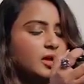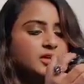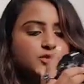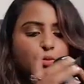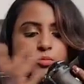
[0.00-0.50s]

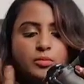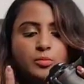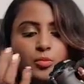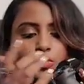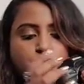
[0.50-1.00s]
So
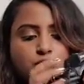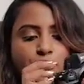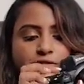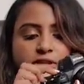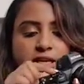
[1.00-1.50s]
most
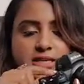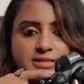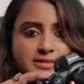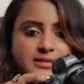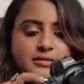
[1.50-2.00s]
often there
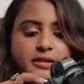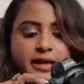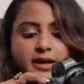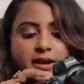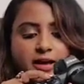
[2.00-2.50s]
is
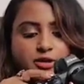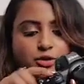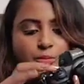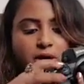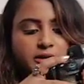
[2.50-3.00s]
like an
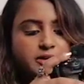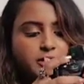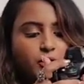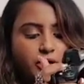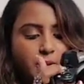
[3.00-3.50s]
ISO button
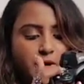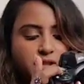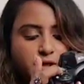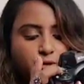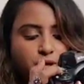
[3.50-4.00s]
in your camera
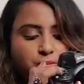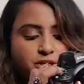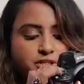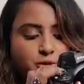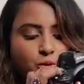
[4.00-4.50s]
that you can
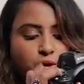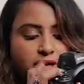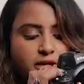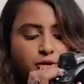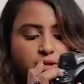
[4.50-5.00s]
press and hold,
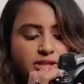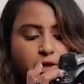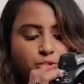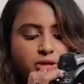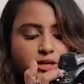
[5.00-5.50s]
and
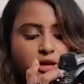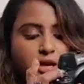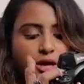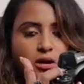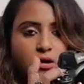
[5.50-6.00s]
then you can
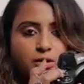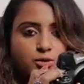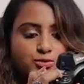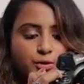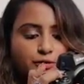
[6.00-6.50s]

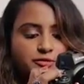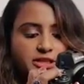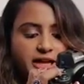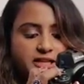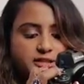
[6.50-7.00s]
use one of the
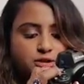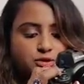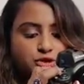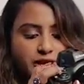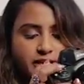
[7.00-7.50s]
dials
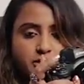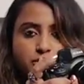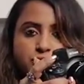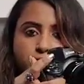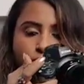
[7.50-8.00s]
to
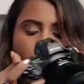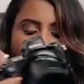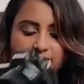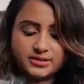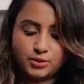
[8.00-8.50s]
change your
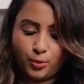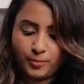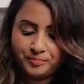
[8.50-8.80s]
ISO.